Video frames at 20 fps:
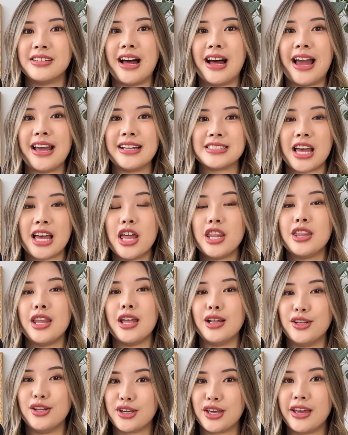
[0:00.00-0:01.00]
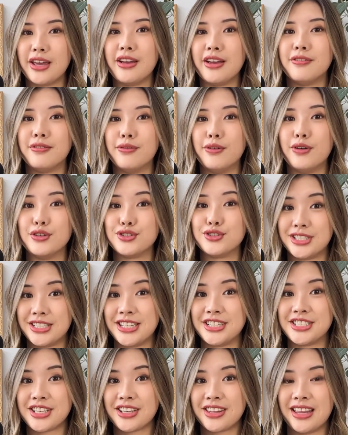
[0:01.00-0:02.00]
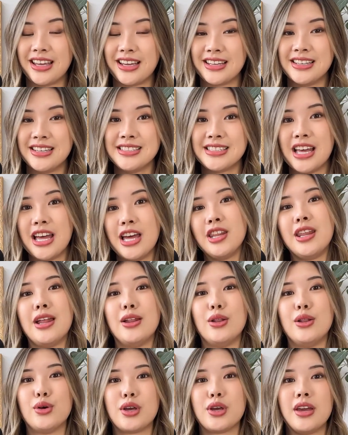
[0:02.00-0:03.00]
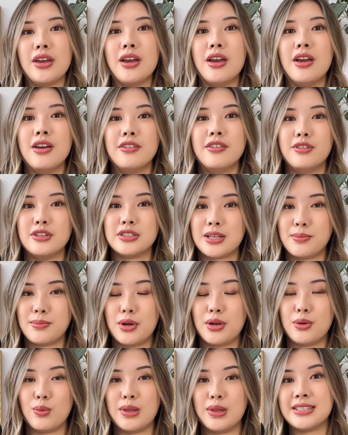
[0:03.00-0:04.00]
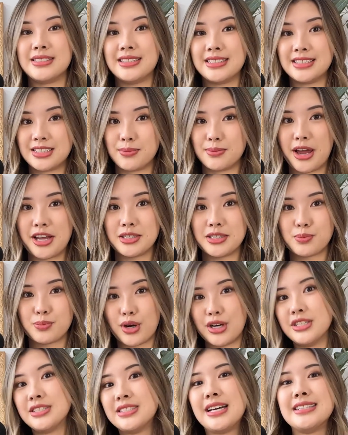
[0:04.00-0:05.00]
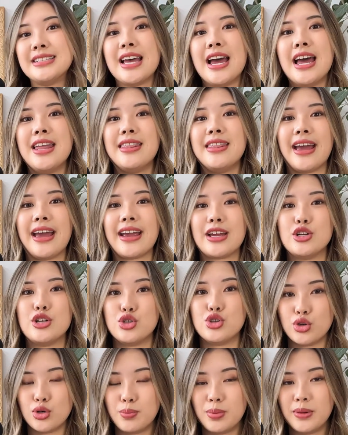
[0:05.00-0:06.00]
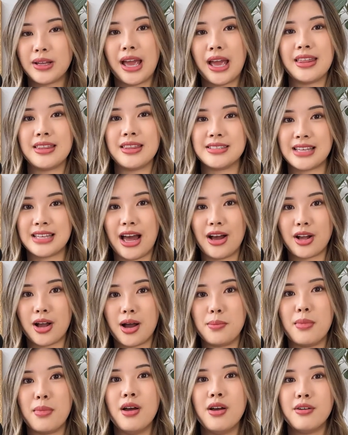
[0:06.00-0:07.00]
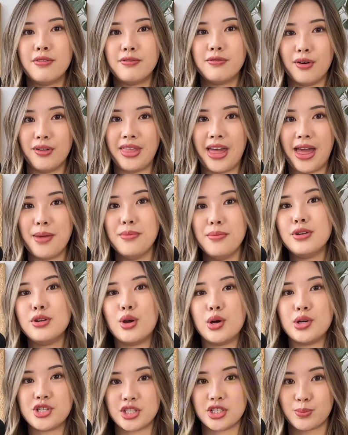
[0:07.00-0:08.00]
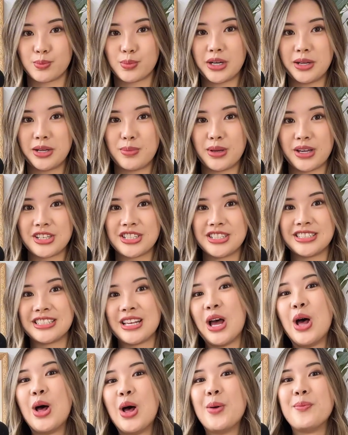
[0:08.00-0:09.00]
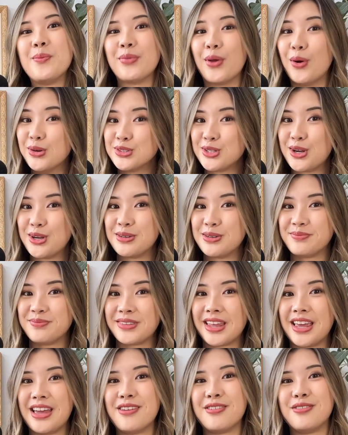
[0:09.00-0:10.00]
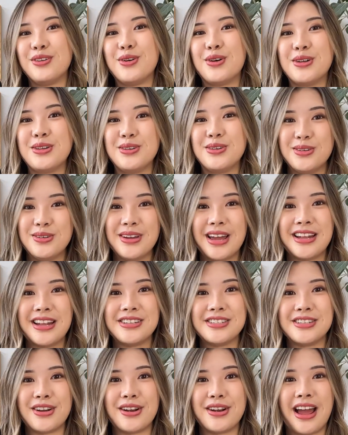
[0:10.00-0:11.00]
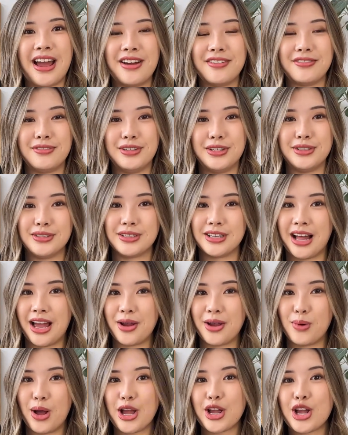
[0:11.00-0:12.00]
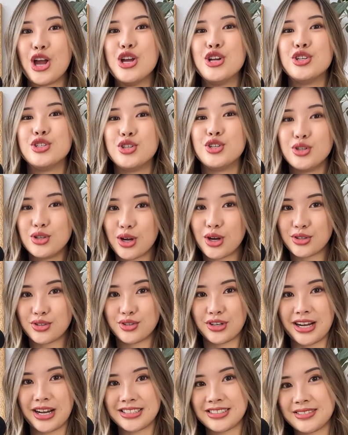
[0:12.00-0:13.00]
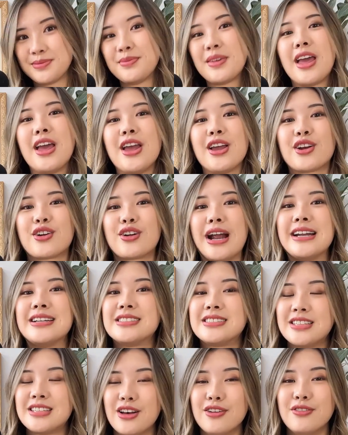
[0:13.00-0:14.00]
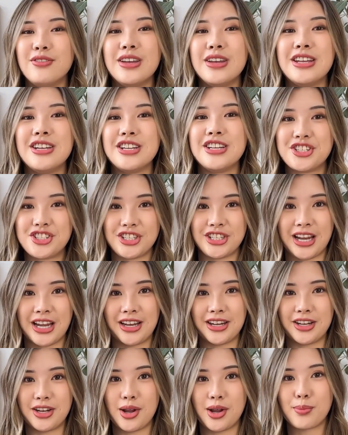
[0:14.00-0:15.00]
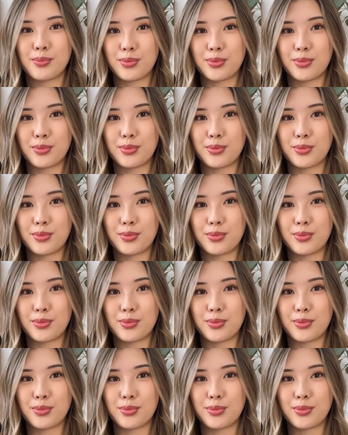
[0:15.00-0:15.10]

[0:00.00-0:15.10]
clients, they're looking for strategic thinkers. They're looking for someone with a systemized process that can duplicate this outcome for them, not just pretty pictures. Also, if you're new and don't have real client work, do not stress. Create self-initiated